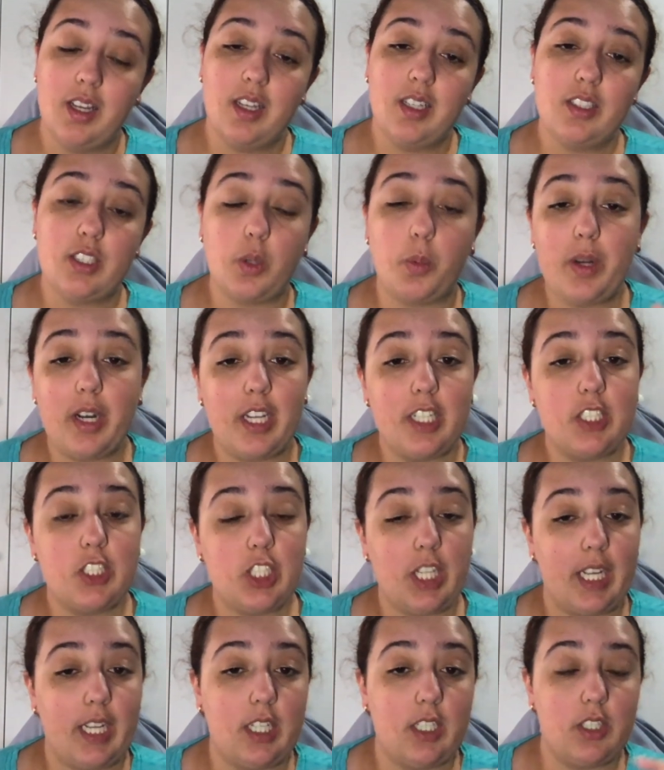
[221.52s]
So when I
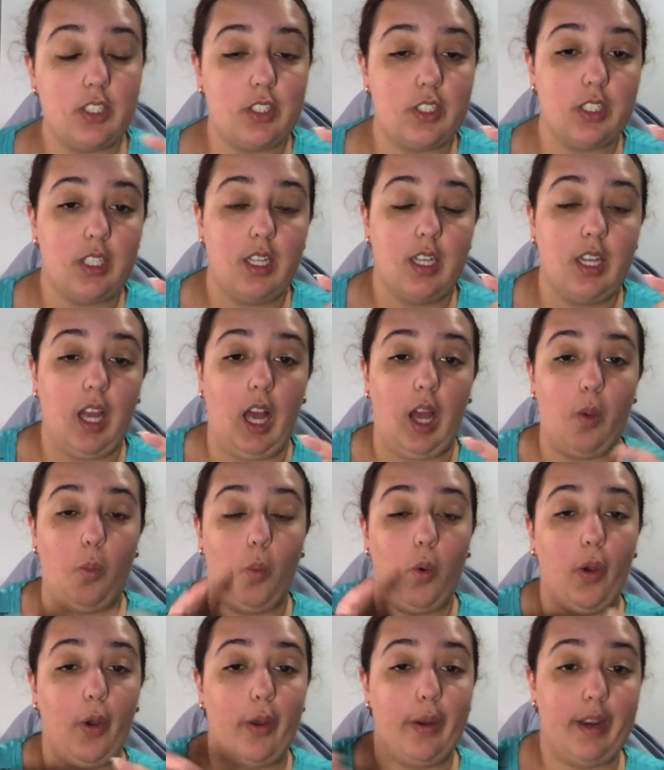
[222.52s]
change a
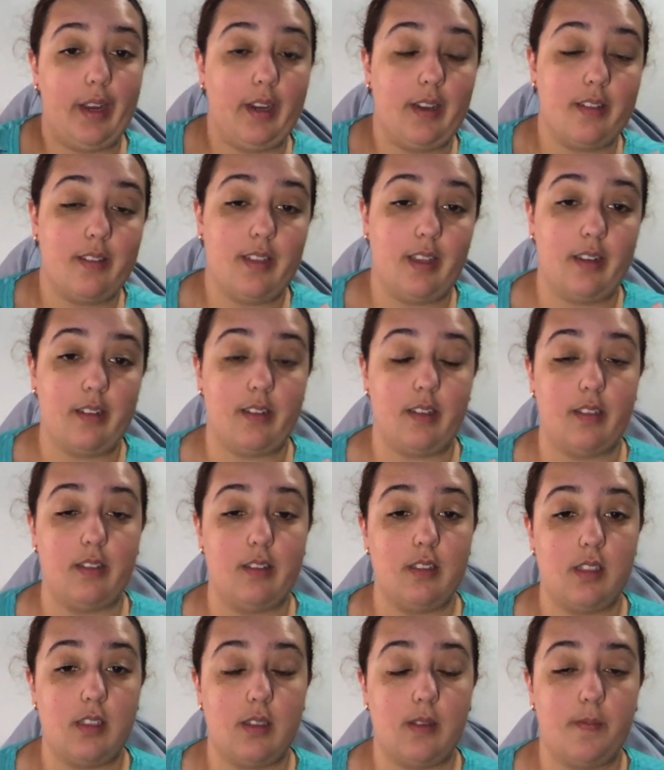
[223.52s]
word in a
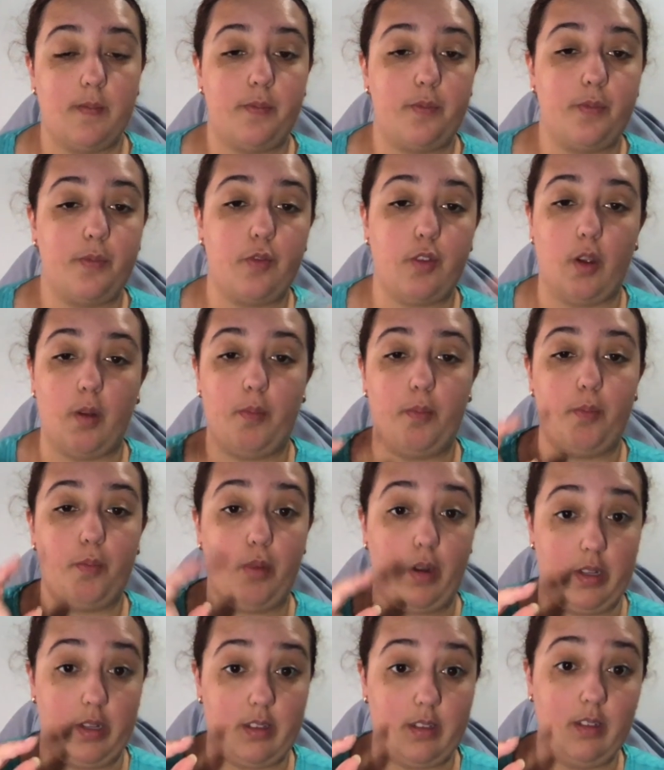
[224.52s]
sentence from
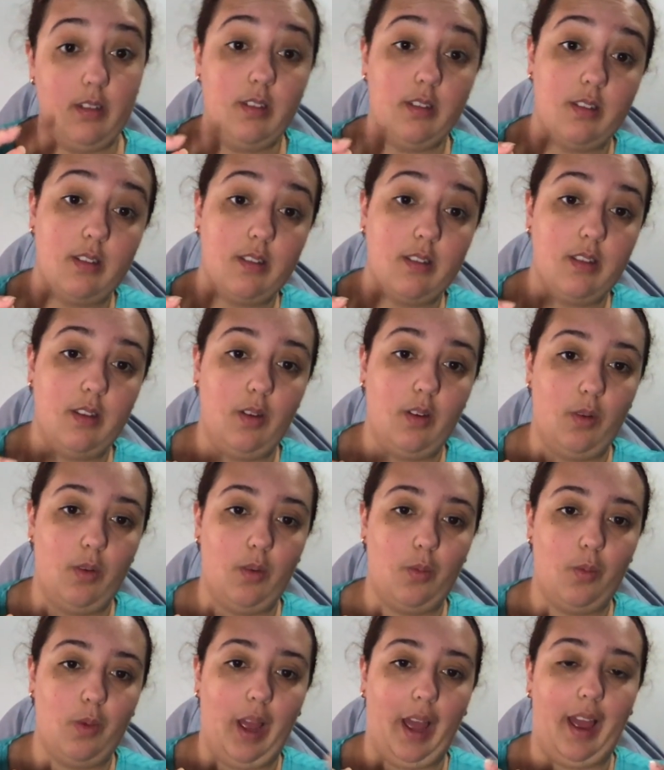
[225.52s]
present
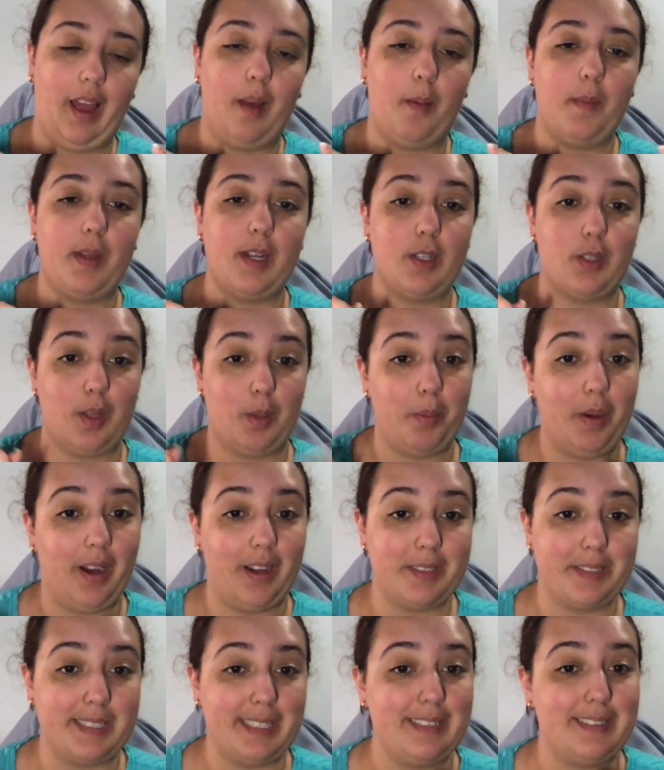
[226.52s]
into the
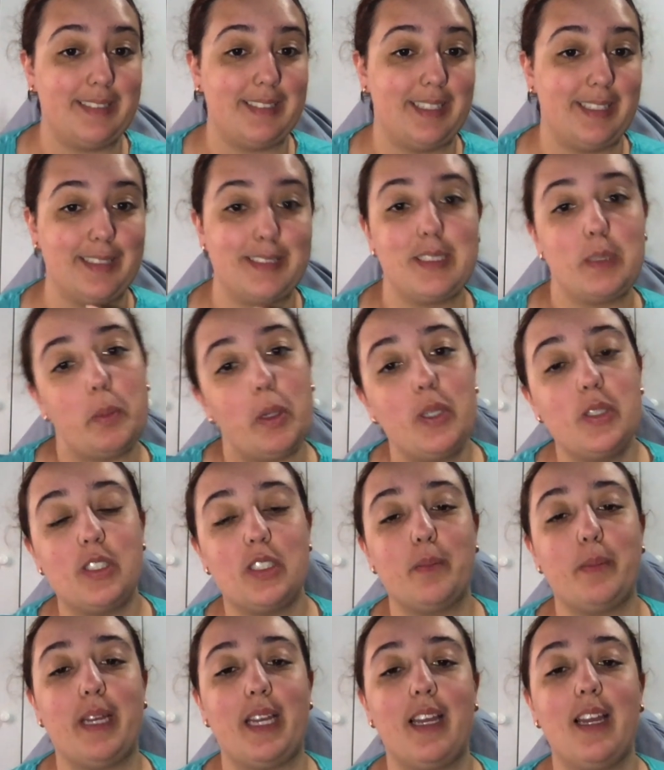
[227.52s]
past tense that it's supposed
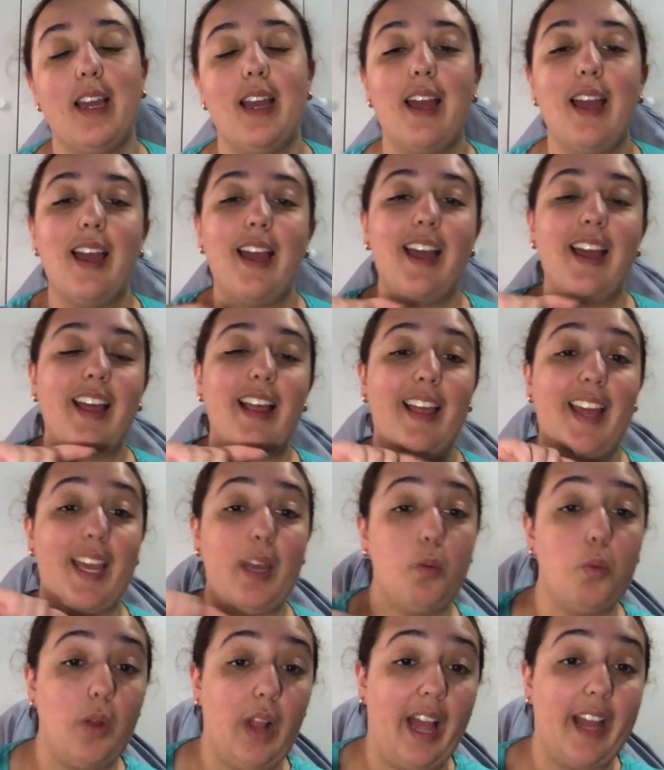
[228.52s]
to be,
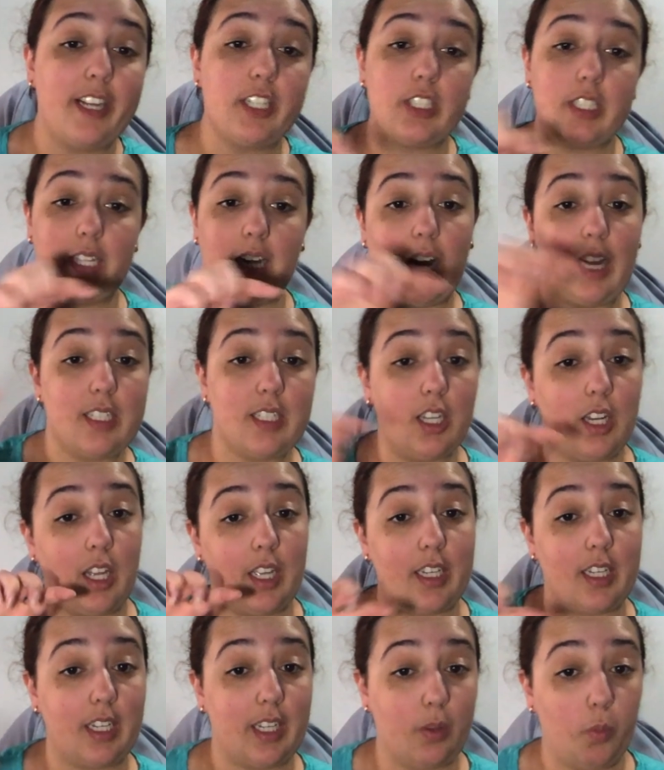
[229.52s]
it will actually
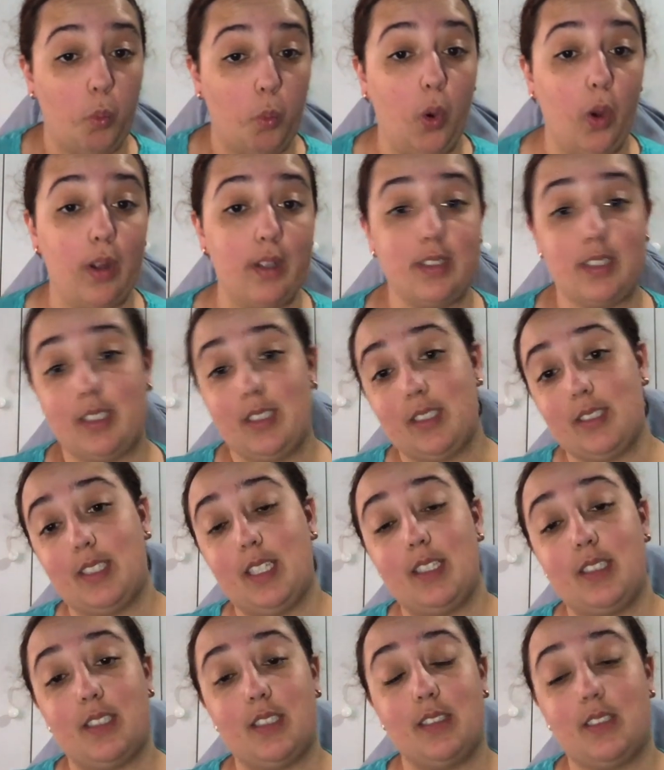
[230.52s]
underline words in the
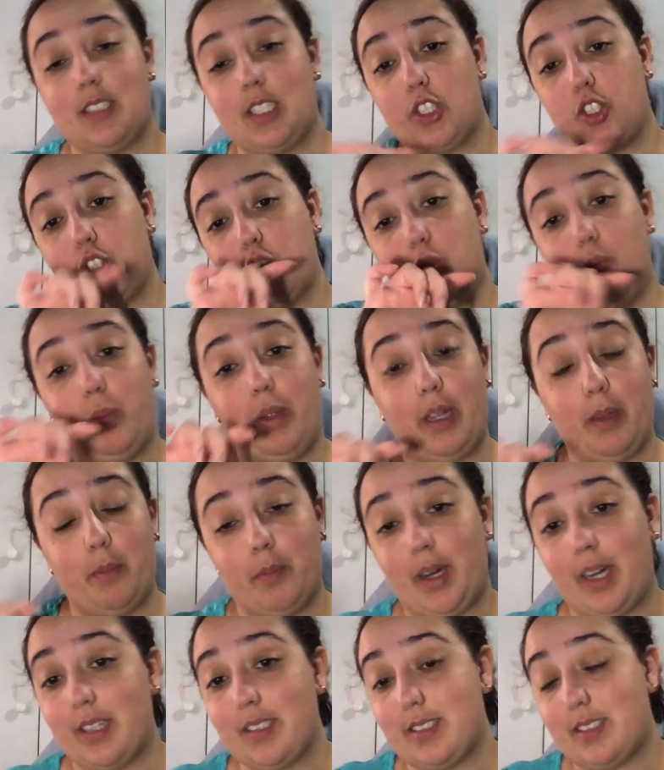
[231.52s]
sentence that should be in
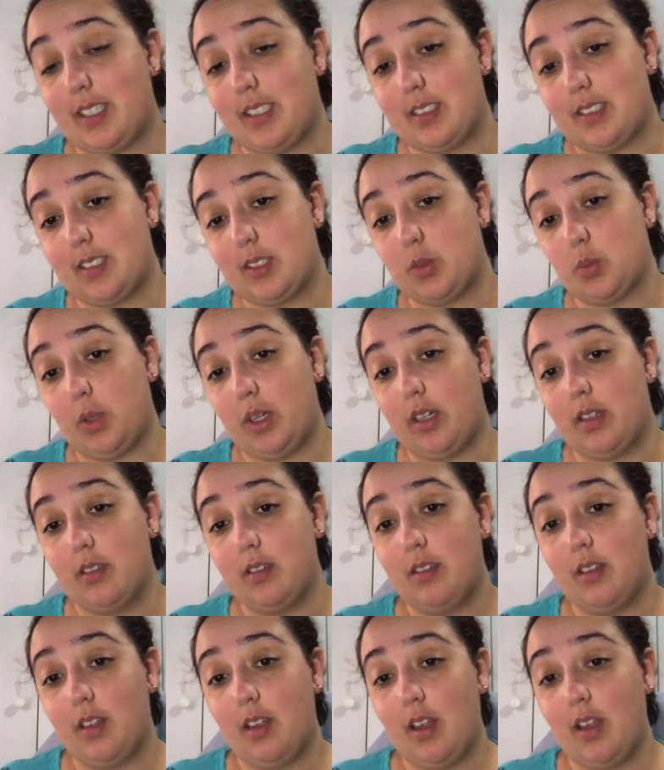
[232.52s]
past tense as well.